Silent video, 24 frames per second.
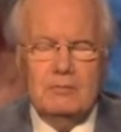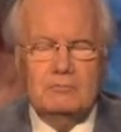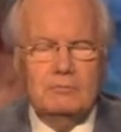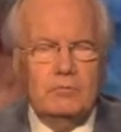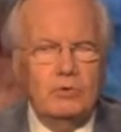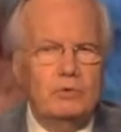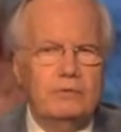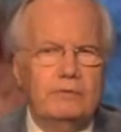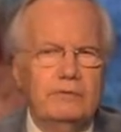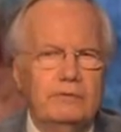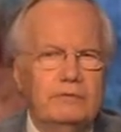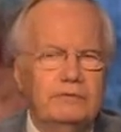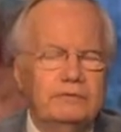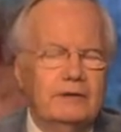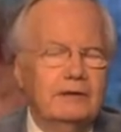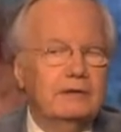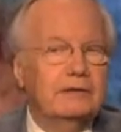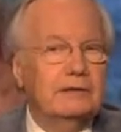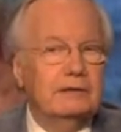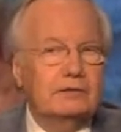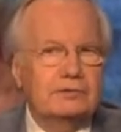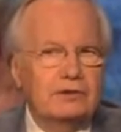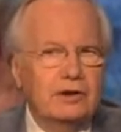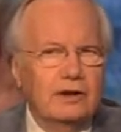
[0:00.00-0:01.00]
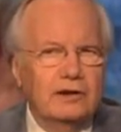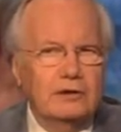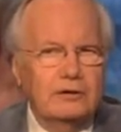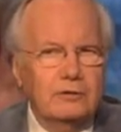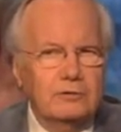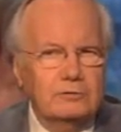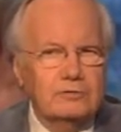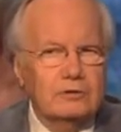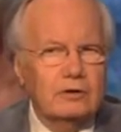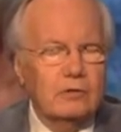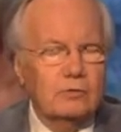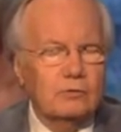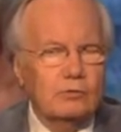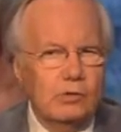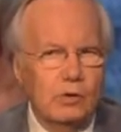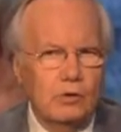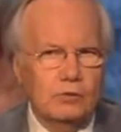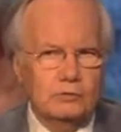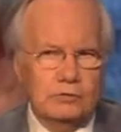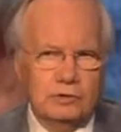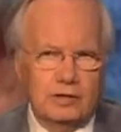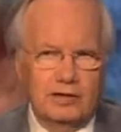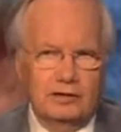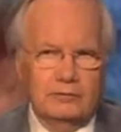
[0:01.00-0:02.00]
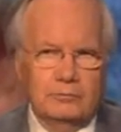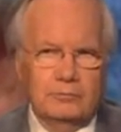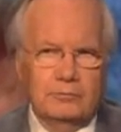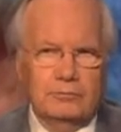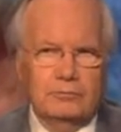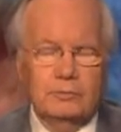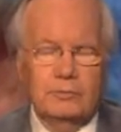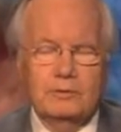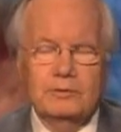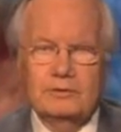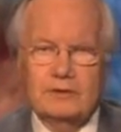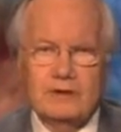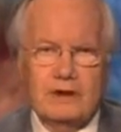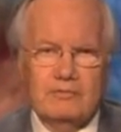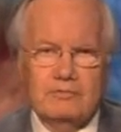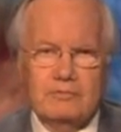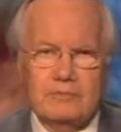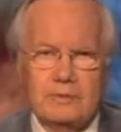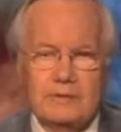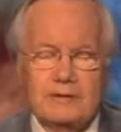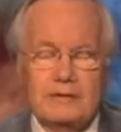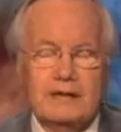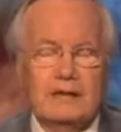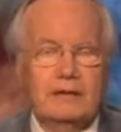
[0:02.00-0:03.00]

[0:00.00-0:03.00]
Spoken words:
Movers and shakers rotate between government